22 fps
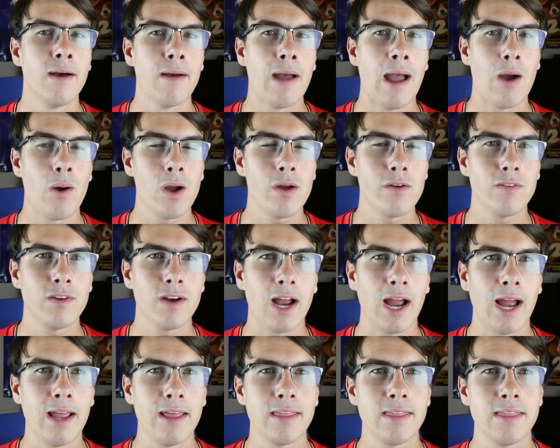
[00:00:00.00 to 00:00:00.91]

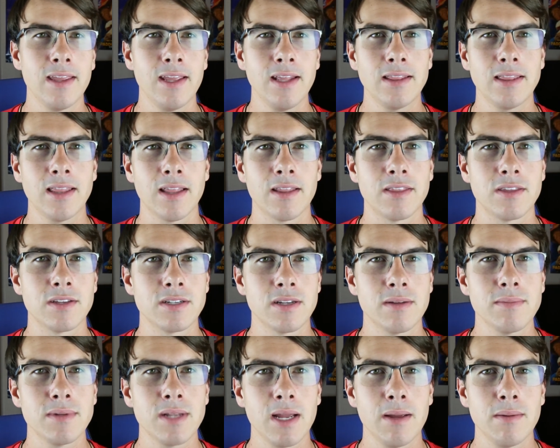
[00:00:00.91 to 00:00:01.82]
However, I think that
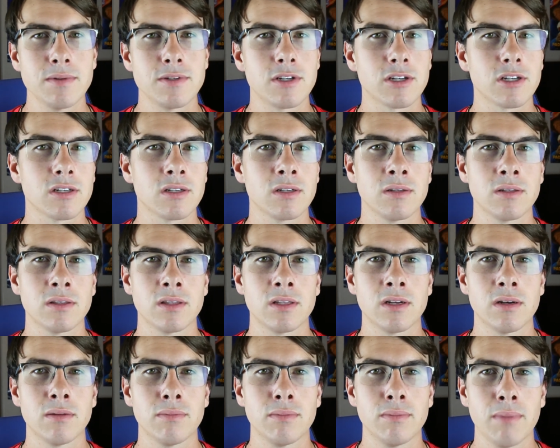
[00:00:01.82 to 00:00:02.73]
sometimes there
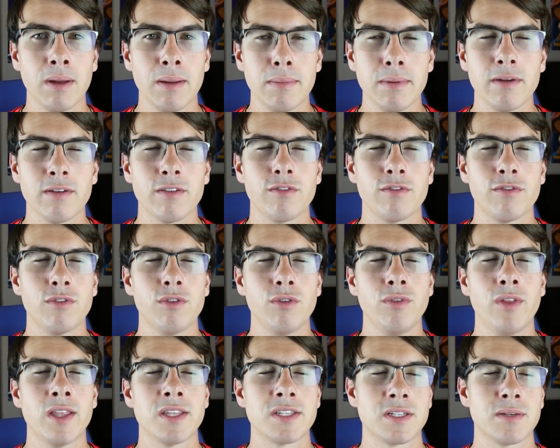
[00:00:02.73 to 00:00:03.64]
there might be a
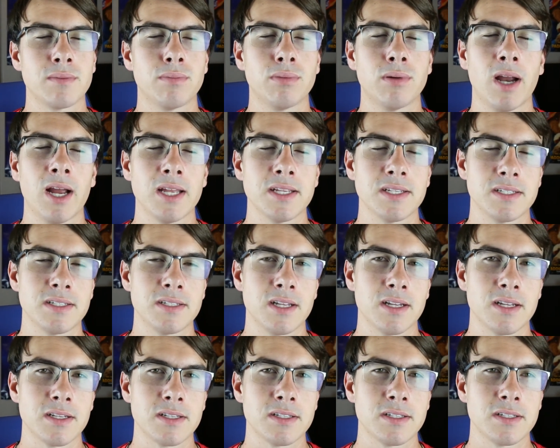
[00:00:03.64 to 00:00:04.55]
food that
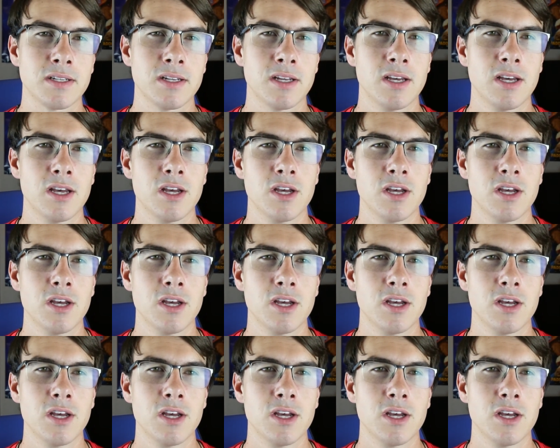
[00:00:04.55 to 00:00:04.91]
surprises us.